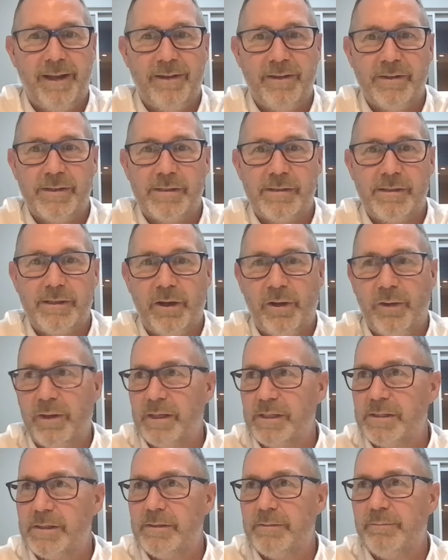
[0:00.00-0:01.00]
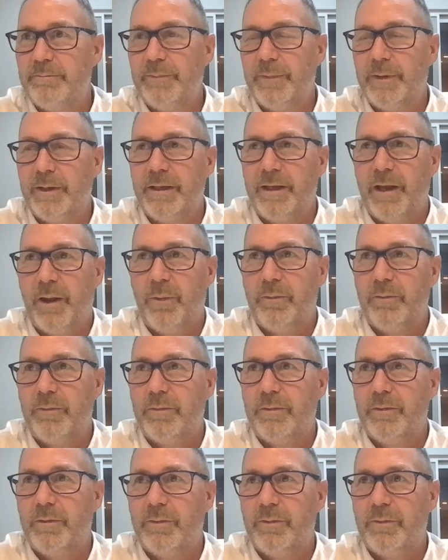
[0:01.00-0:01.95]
and you know there's you know